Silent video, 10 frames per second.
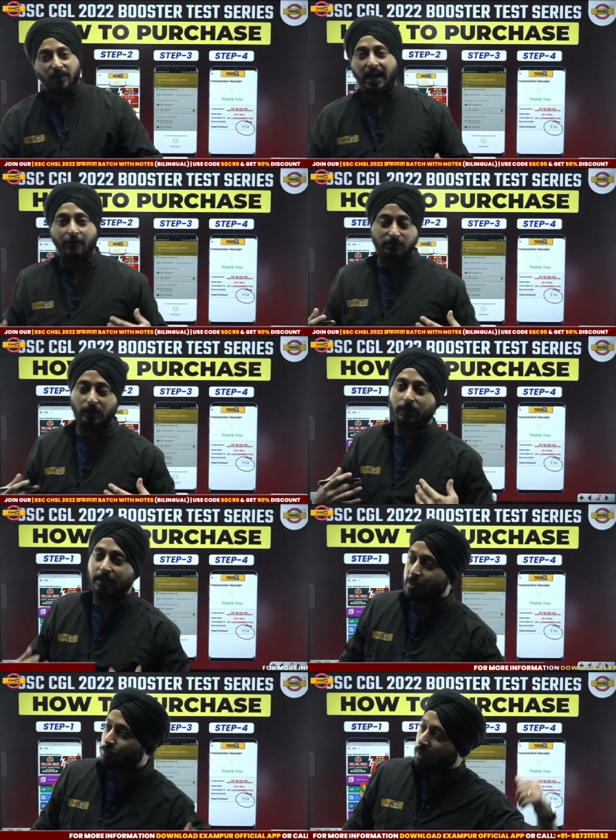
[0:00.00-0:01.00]
when i was
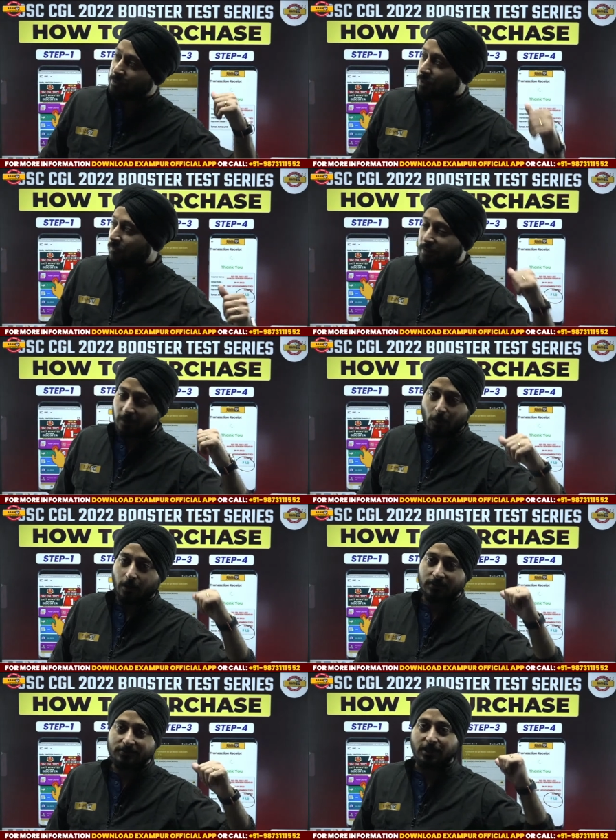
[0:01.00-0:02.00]
preparing i should i should have
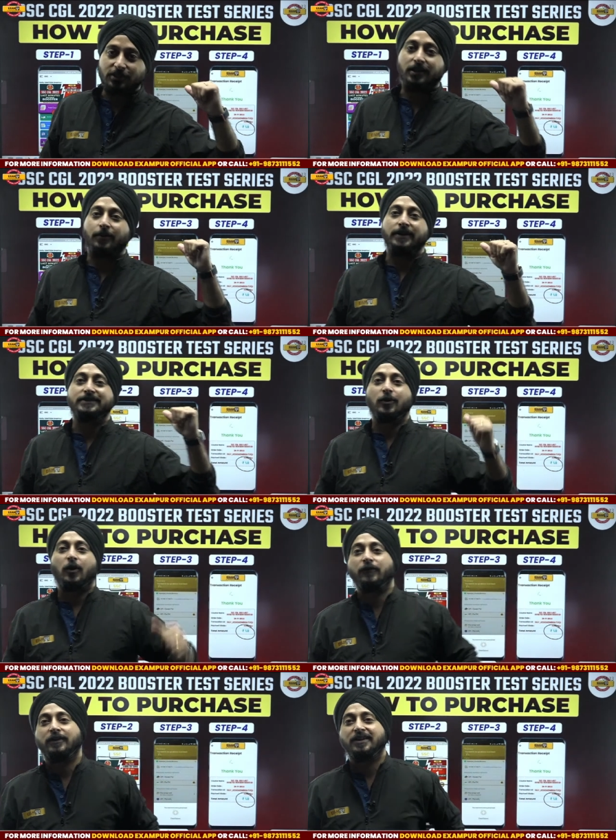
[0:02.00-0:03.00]
gotten such an amazing
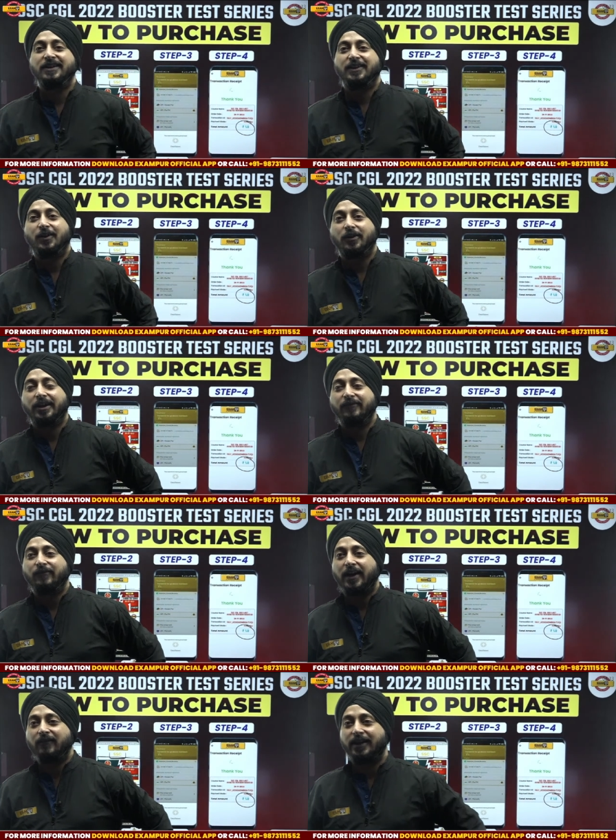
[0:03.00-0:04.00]
offer okay
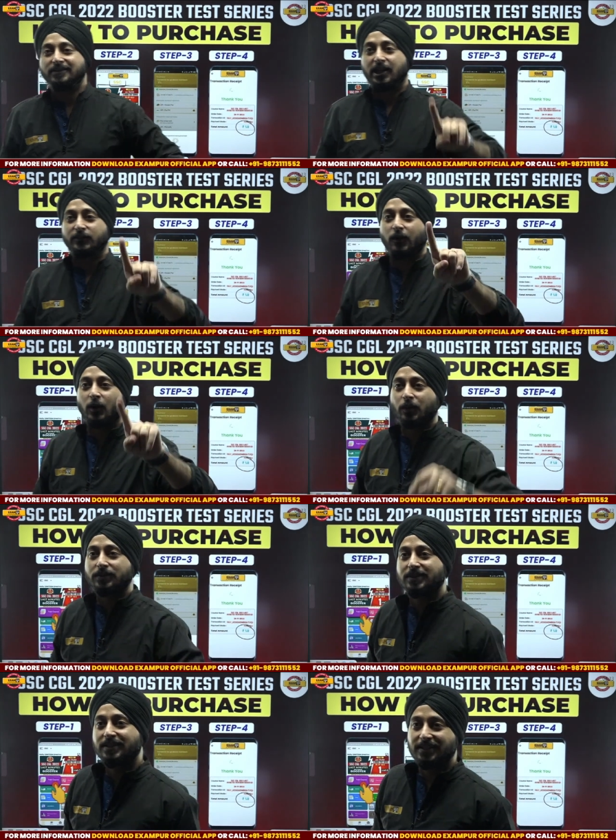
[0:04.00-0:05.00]
5 tests just 1
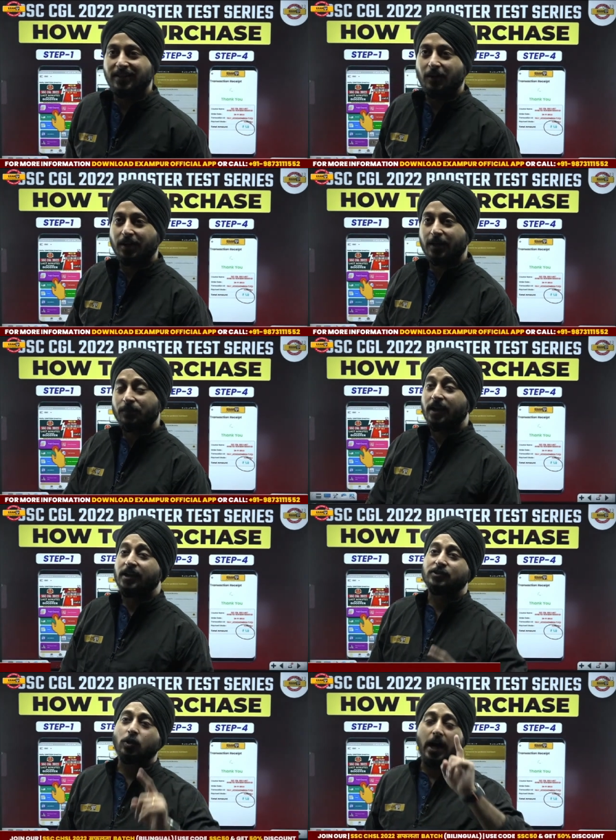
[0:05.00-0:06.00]
rupees okay
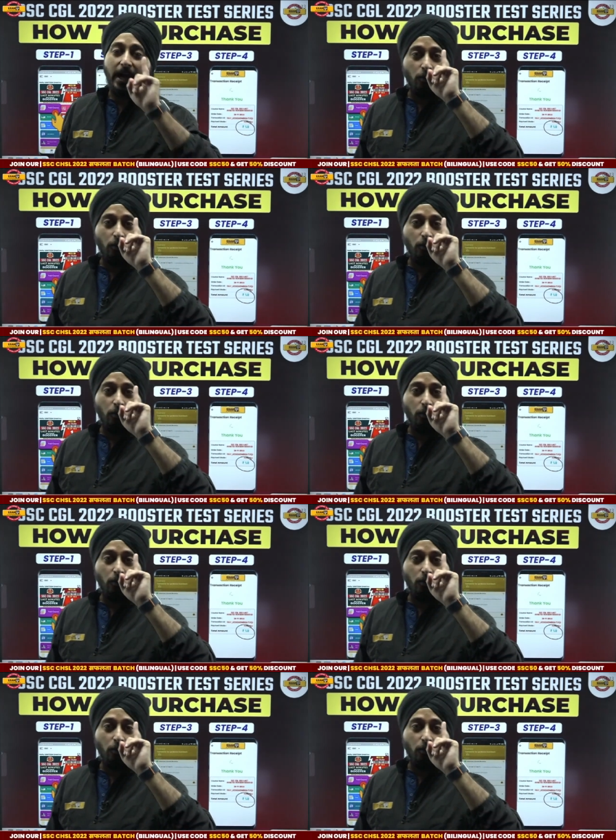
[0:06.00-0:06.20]
so i